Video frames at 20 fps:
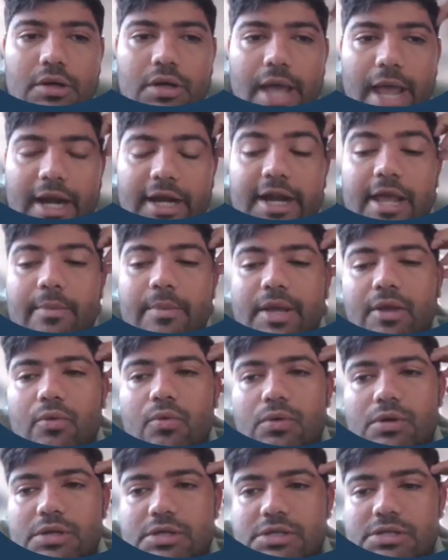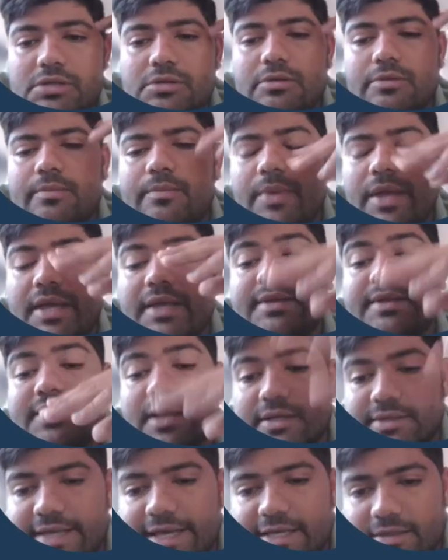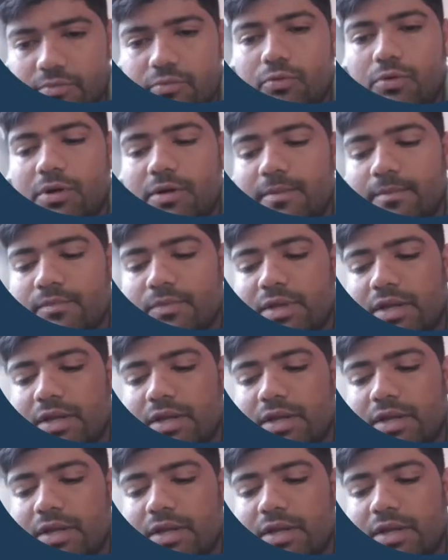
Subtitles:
academic goals being successful.